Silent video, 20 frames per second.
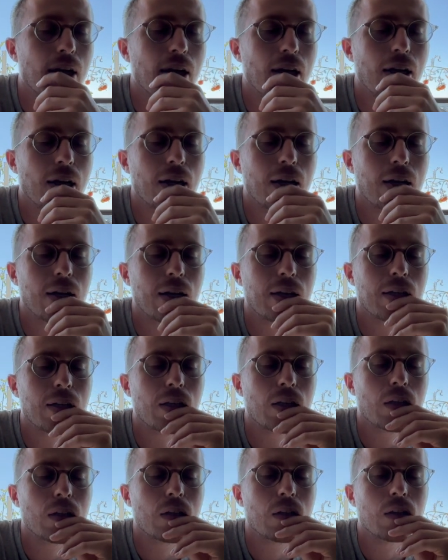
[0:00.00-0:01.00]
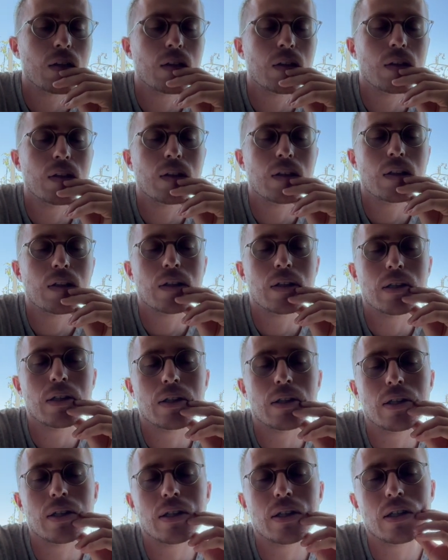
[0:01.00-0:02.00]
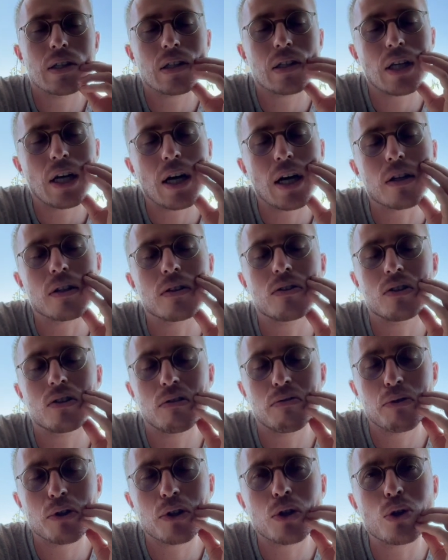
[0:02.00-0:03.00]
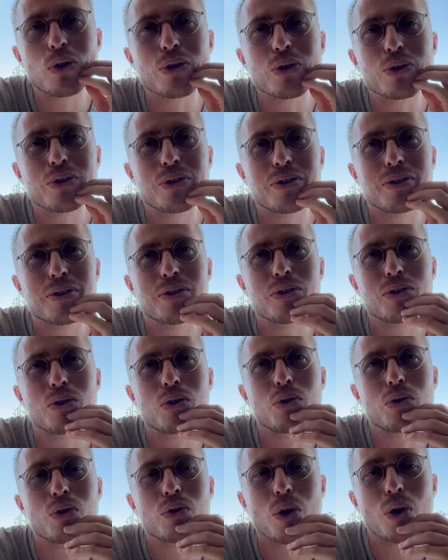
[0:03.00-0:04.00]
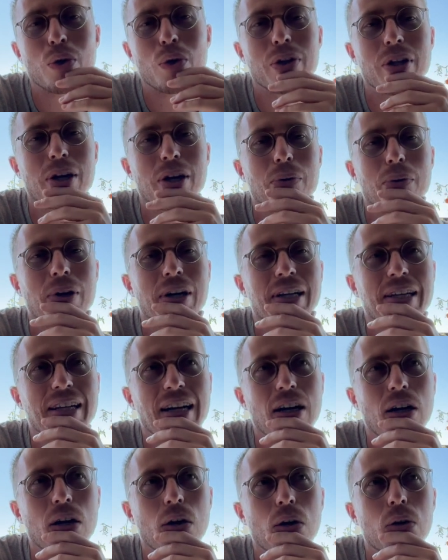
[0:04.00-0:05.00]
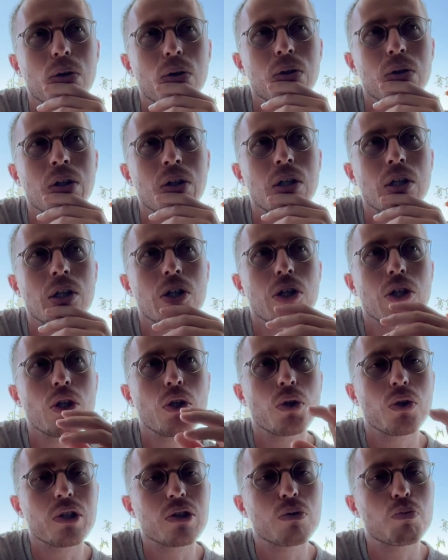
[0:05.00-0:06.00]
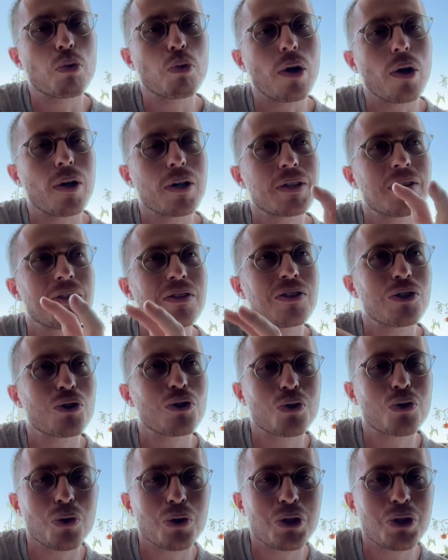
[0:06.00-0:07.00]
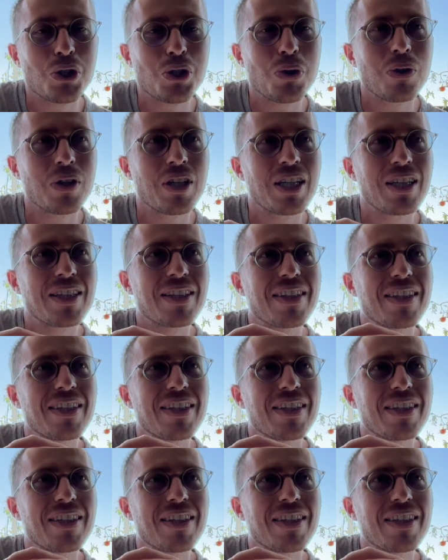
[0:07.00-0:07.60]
And yeah, it's difficult to know that right now, this product is in a storage unit